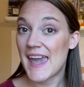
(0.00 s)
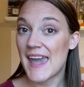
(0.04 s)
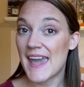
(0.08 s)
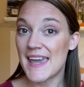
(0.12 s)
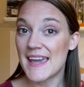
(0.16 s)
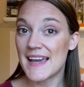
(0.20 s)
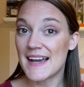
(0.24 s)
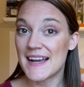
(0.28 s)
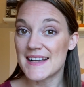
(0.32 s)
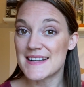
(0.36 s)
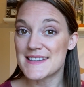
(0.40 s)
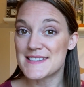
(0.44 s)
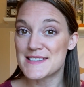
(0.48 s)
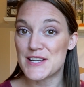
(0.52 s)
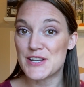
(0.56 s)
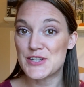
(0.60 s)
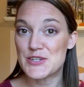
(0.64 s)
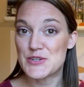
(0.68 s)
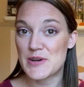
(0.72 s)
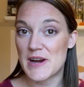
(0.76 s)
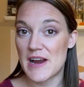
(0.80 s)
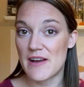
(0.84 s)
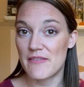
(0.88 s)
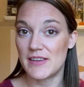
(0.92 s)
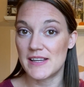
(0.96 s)
Hey guys,
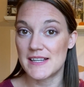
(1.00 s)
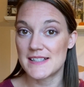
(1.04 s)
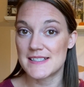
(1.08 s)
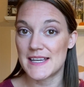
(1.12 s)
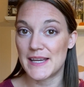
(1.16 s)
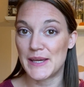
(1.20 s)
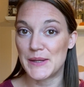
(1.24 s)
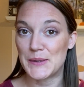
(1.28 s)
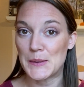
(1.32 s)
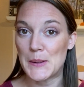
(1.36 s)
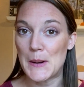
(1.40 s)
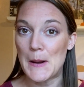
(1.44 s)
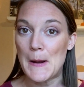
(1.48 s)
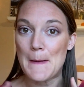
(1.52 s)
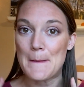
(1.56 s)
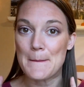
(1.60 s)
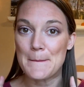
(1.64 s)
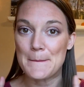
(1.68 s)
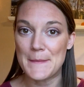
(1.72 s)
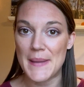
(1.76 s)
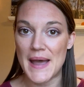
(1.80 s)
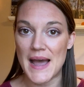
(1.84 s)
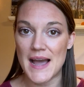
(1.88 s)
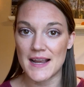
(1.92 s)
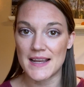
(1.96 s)
Traveling Taylor
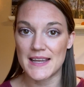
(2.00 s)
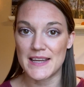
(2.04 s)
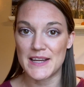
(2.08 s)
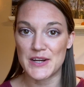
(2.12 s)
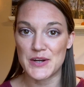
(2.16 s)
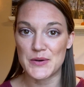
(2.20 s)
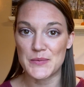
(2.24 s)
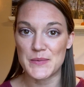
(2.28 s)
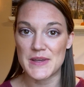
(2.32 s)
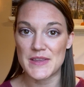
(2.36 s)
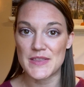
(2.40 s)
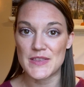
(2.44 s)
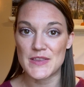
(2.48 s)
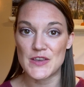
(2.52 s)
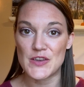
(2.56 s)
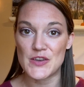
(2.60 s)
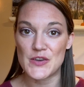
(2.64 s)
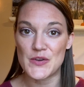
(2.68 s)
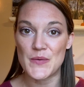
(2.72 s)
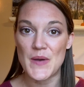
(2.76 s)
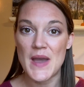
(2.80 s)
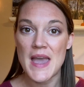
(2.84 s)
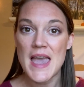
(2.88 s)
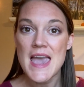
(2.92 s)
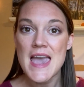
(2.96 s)
back here with
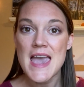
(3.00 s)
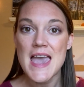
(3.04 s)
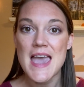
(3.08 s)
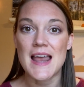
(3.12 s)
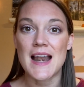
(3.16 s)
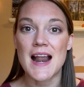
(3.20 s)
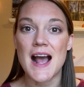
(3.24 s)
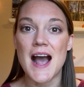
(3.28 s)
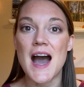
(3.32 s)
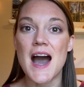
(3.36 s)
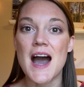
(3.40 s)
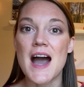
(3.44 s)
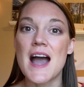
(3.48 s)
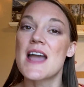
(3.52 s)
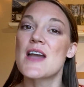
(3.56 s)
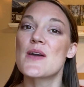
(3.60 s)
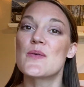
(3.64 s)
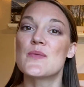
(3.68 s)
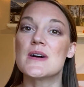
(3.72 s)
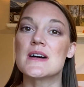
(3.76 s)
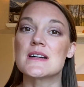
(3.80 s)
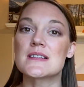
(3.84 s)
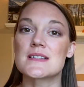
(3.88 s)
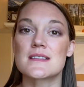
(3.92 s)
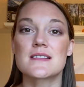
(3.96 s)
you, and I
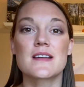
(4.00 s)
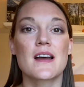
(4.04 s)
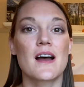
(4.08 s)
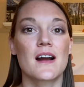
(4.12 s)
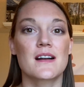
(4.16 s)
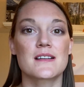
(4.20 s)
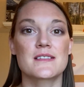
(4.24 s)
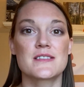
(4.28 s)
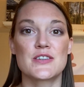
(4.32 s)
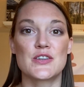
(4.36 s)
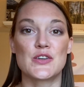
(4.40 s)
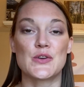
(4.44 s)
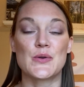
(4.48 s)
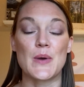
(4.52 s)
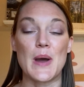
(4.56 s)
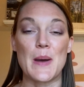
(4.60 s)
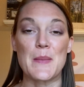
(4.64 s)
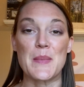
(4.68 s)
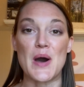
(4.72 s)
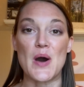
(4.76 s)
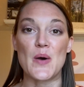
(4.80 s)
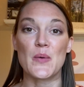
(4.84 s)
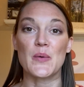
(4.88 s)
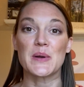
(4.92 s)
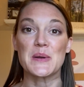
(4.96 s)
want to talk to you
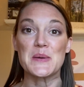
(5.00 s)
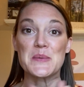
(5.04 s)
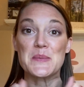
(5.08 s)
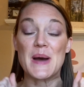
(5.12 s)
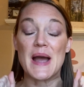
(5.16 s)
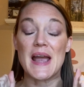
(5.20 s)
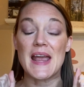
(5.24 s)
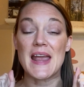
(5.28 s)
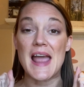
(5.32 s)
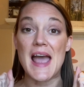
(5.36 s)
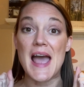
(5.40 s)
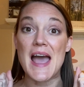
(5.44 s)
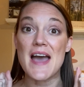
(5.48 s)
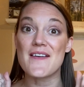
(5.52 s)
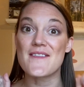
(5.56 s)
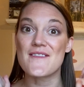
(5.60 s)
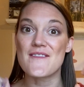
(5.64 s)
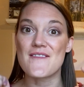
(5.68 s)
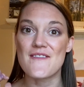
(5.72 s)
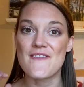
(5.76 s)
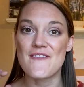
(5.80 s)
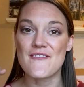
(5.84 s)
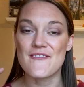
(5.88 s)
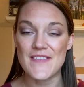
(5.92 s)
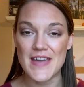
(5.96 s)
about one of my
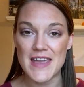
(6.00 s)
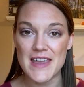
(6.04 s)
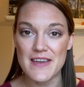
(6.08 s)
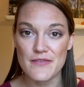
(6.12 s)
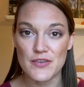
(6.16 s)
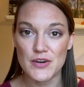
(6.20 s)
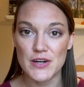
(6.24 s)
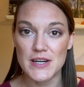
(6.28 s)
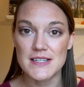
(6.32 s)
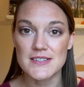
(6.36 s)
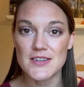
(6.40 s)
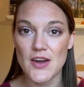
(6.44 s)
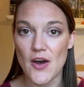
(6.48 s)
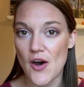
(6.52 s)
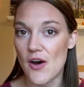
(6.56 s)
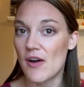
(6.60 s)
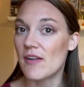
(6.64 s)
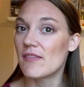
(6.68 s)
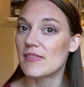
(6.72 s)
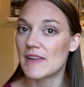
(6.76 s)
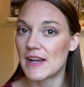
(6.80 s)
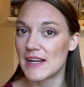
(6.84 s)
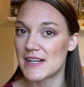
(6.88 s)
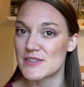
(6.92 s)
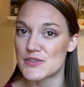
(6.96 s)
favorite
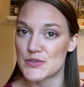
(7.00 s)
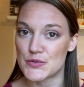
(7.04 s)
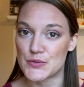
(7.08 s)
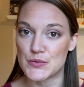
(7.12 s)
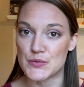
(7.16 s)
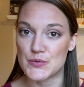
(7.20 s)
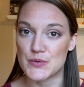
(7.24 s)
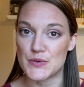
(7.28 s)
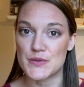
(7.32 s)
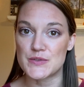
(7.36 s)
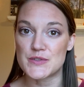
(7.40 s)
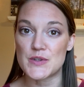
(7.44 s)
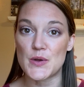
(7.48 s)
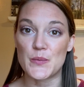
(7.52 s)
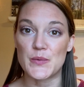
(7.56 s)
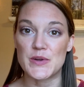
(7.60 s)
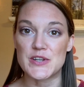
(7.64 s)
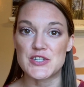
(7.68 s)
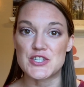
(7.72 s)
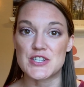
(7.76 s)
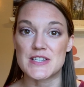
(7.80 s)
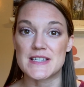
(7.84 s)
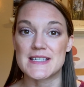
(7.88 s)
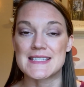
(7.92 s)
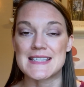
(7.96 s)
online tools,
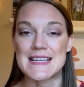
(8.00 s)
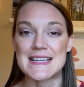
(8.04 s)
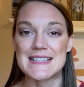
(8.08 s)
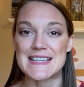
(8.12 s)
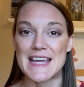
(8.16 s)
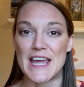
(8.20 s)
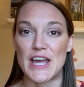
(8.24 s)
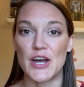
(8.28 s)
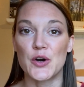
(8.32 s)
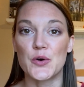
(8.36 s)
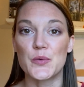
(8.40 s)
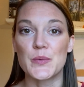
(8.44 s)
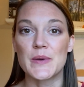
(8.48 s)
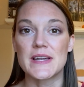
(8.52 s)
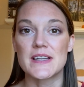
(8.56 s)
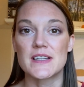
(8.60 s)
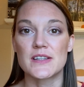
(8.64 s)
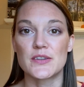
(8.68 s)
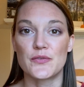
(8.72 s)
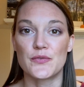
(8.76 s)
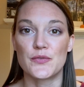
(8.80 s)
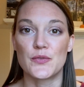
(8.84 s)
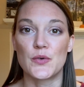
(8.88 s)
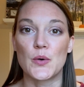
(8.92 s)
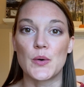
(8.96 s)
which is
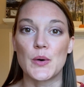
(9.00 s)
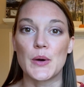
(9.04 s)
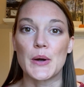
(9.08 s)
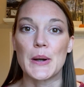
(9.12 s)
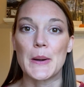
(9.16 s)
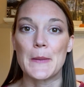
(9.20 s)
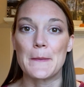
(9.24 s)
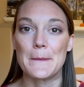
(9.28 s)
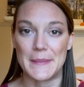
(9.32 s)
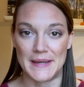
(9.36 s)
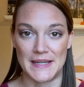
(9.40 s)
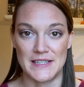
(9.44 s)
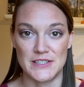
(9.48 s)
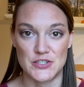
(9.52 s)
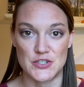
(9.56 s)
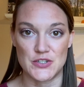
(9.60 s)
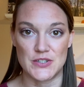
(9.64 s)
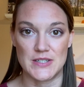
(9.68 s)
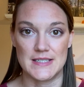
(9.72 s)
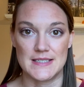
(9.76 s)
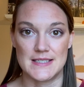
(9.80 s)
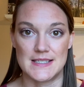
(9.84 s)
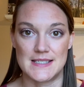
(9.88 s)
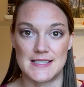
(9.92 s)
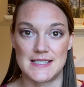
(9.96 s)
Tailwind for
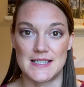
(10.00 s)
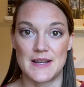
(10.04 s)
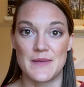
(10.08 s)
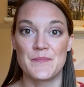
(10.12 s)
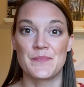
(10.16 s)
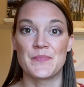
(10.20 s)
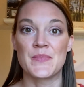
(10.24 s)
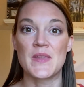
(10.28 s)
Pinterest.